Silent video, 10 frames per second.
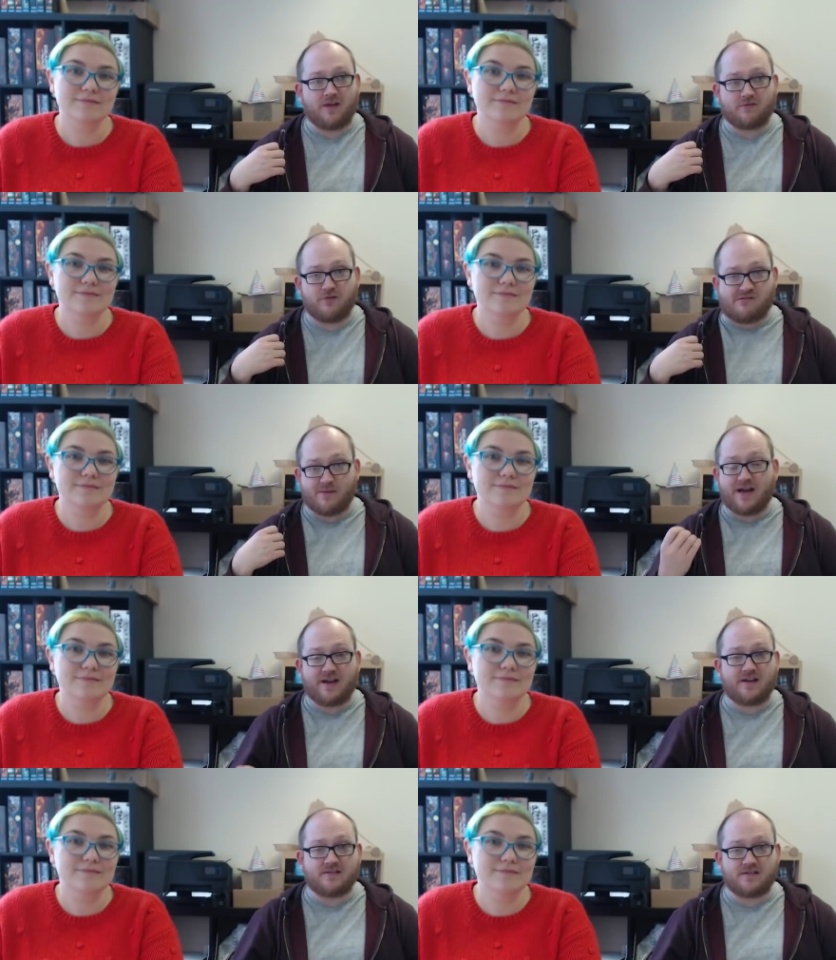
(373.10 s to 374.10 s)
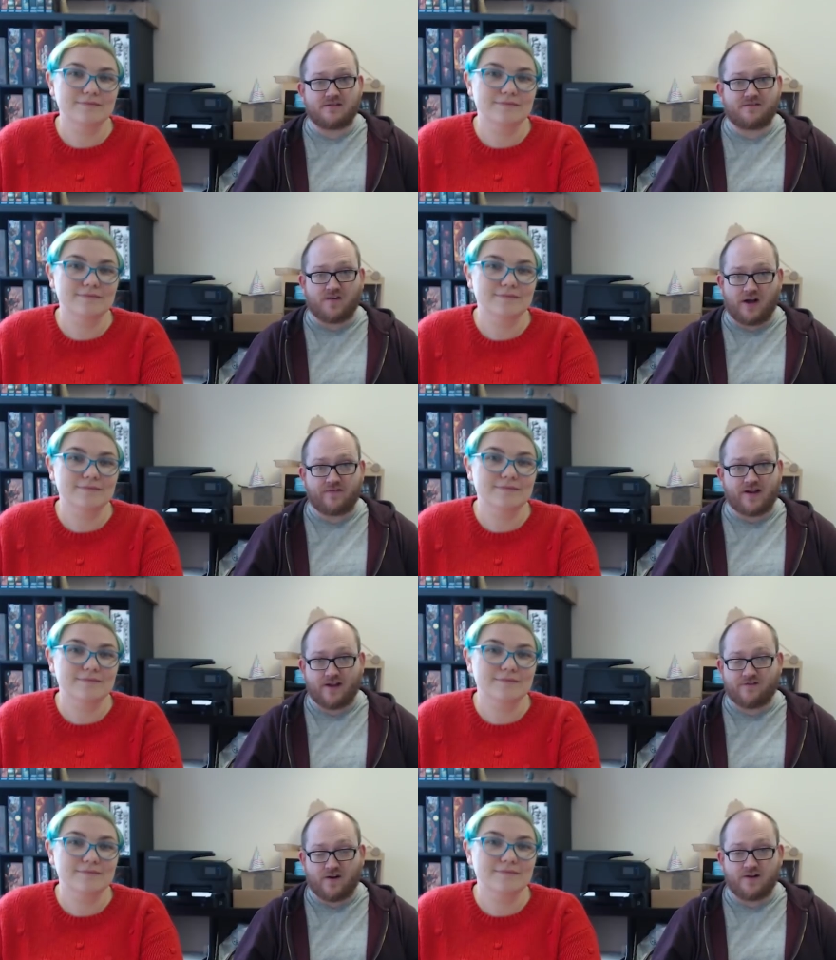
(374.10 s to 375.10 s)
Speaker 1: through the remaining five case
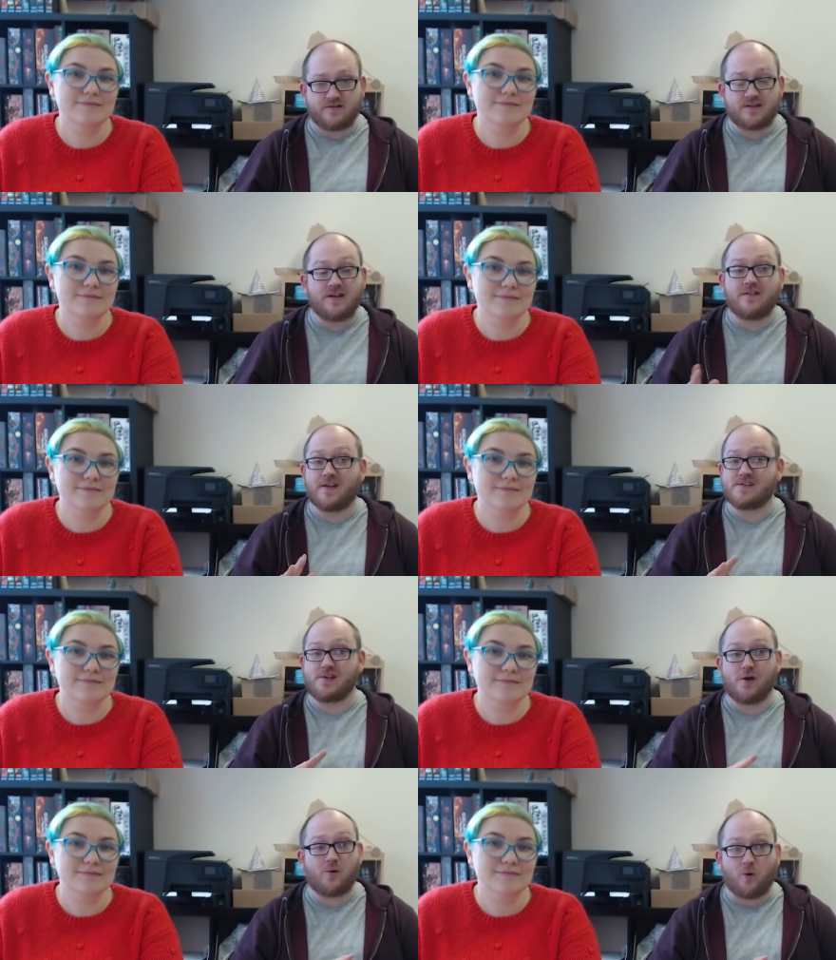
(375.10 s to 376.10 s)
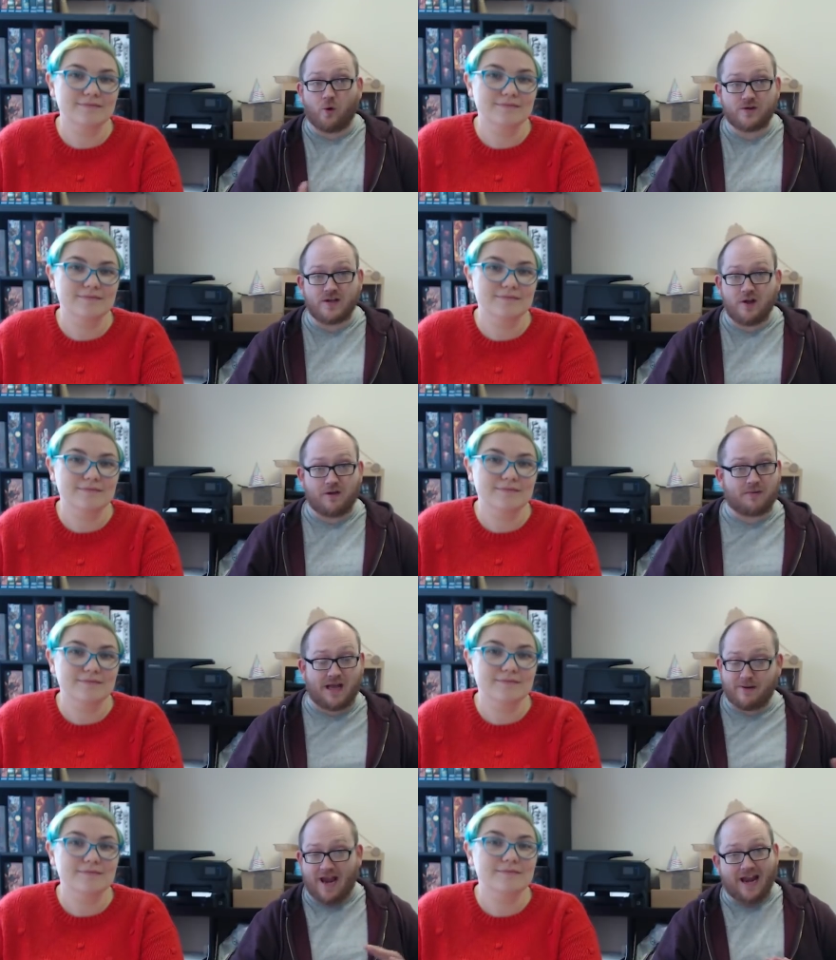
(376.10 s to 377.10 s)
files. There's no order. You can play
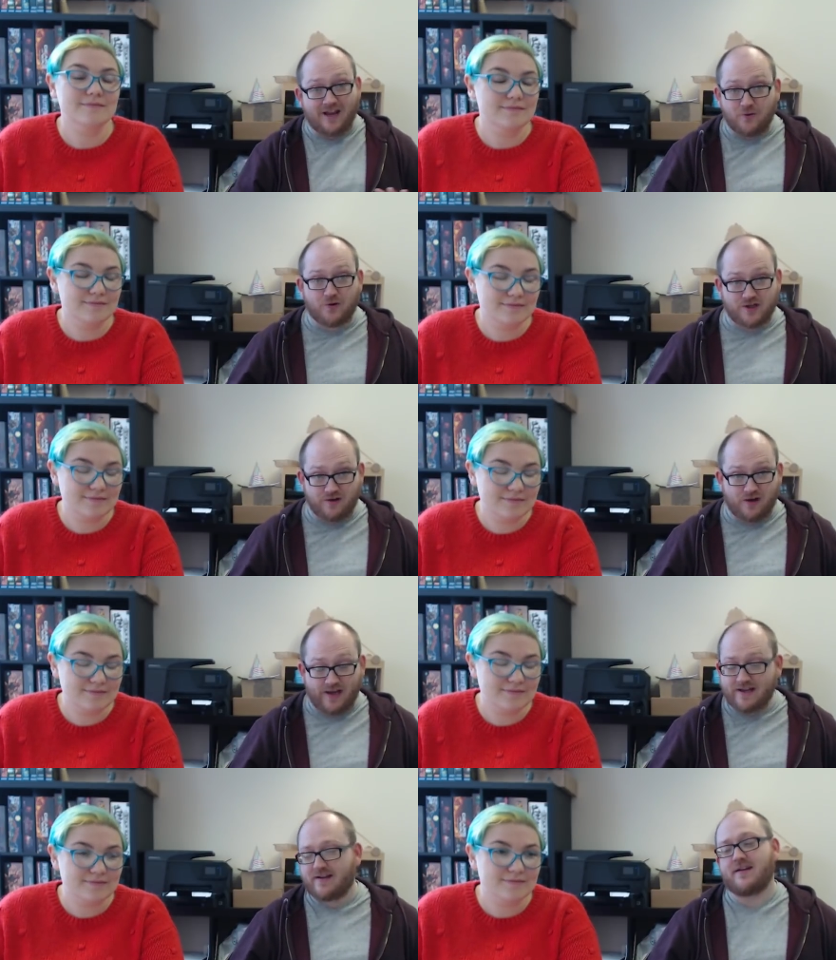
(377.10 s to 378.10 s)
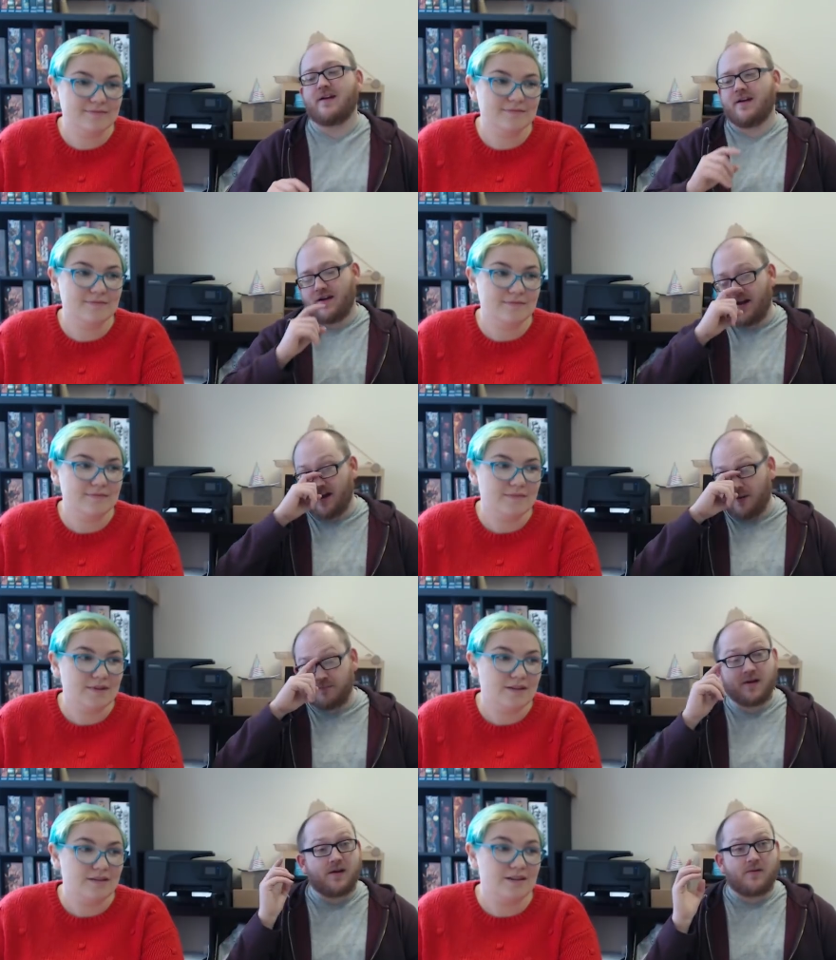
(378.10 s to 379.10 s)
them in any order you like. Um,
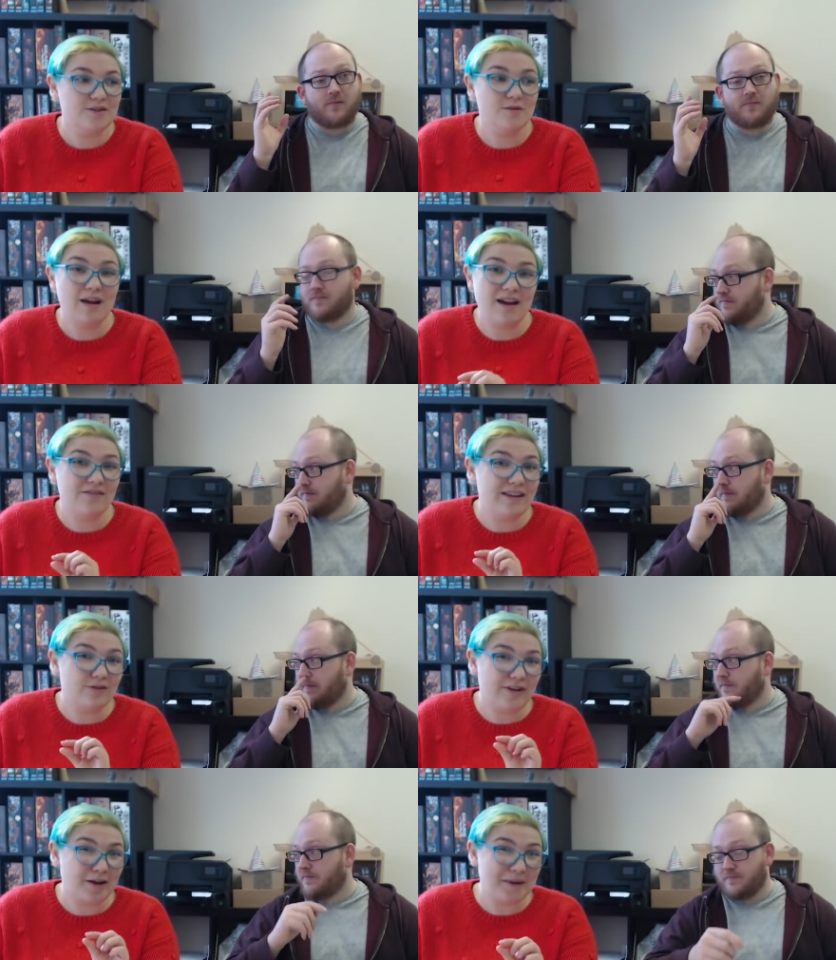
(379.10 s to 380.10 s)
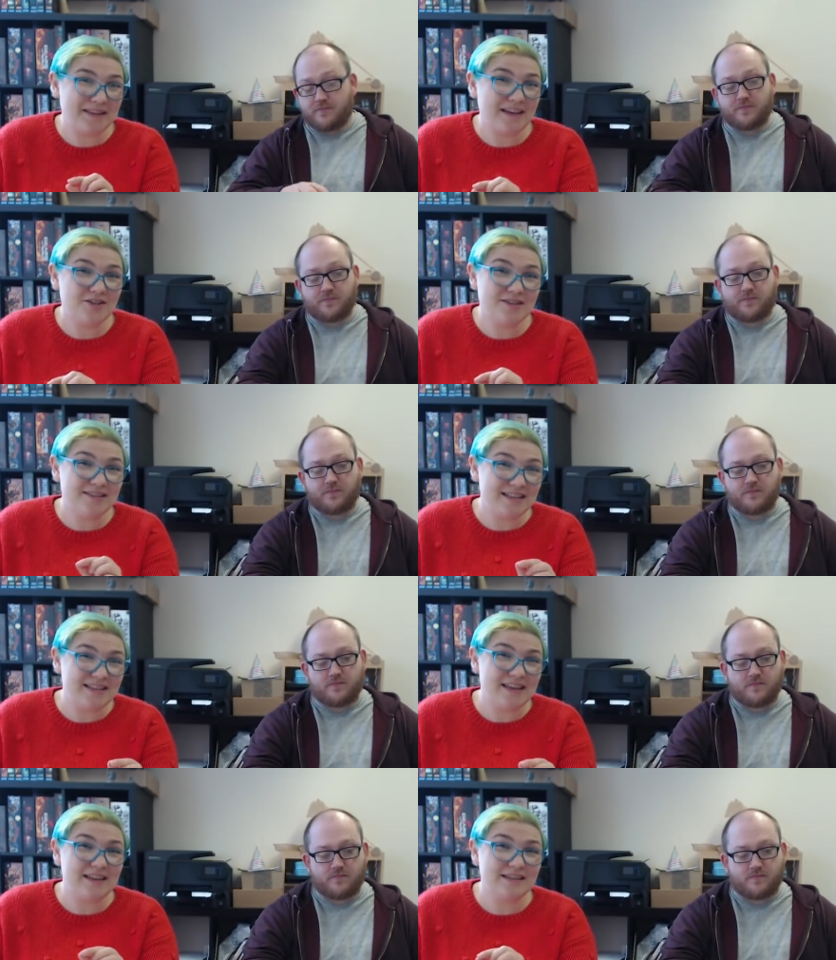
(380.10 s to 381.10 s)
Speaker 2: they do have little recommendations. They
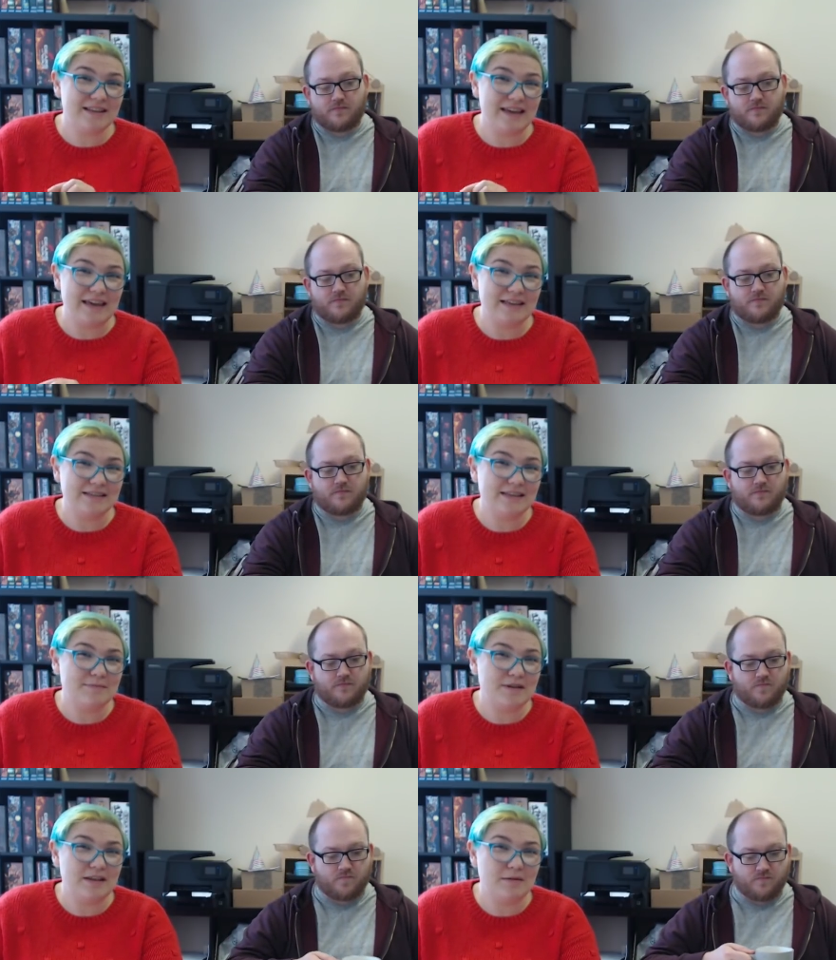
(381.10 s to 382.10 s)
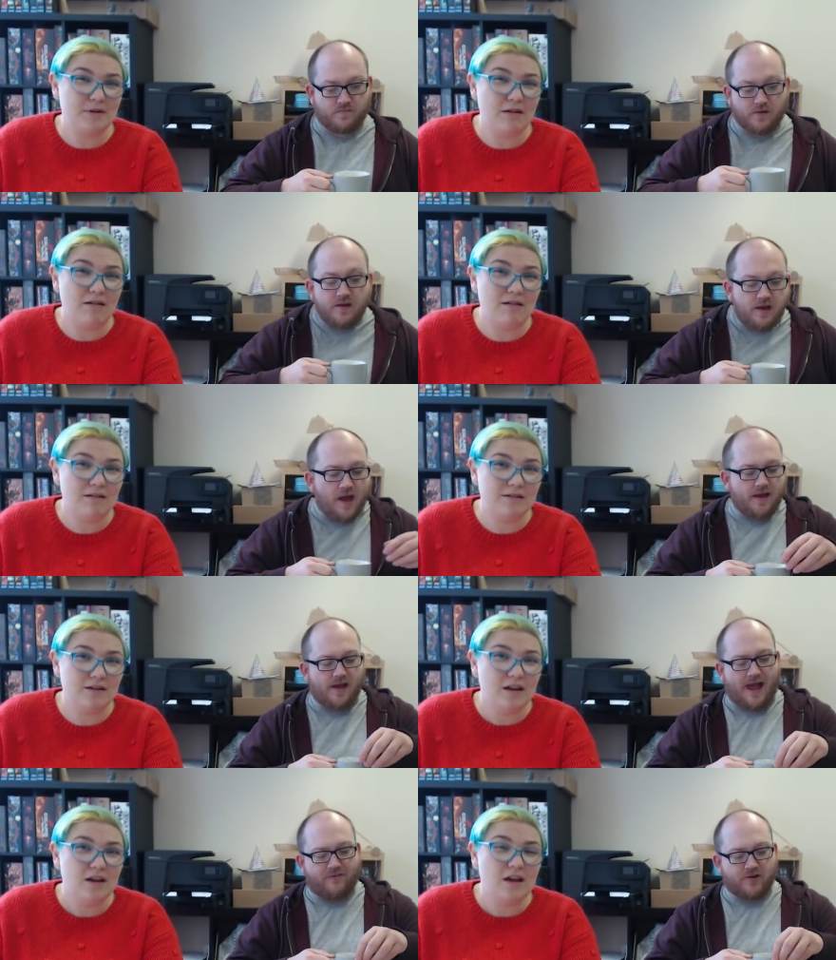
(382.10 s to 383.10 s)
say things like easy, medium, and hard. Yeah, yeah.
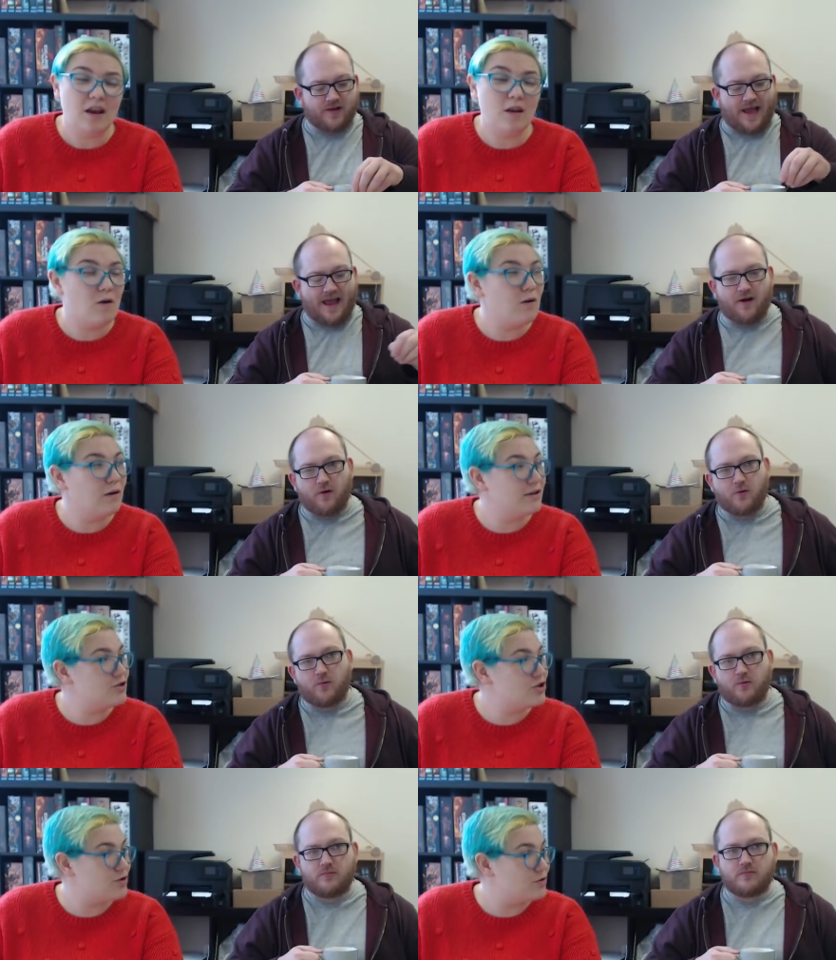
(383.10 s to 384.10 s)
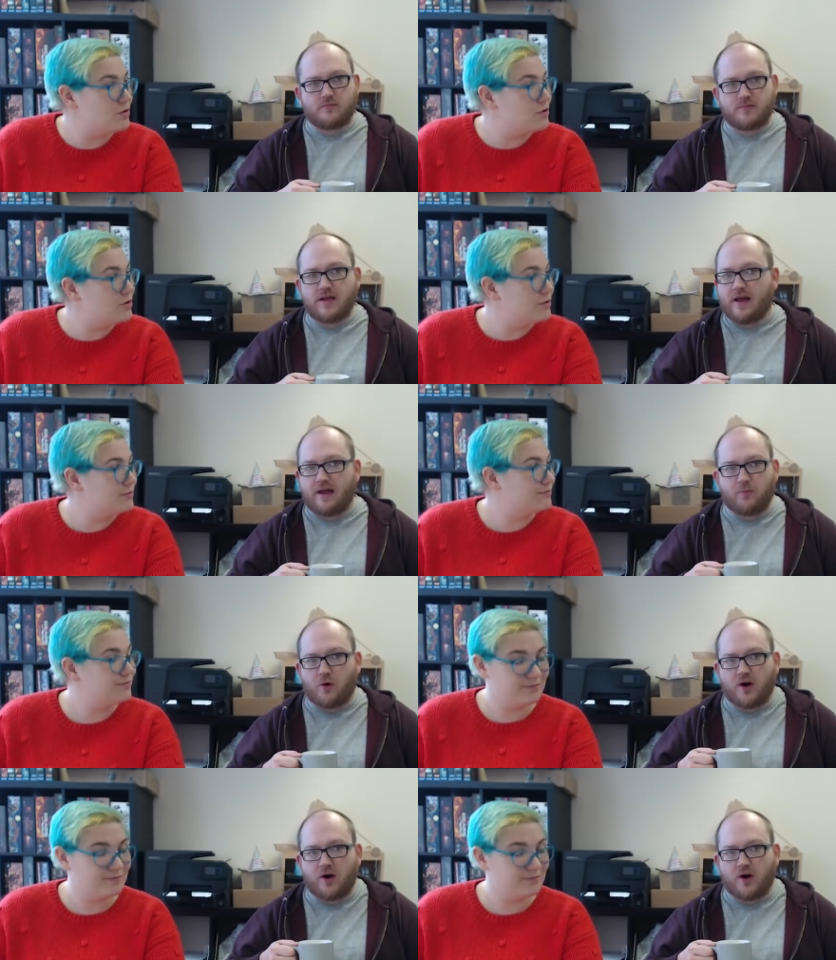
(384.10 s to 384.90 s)
Have a look at how.
Speaker 1: Sure. Yeah, what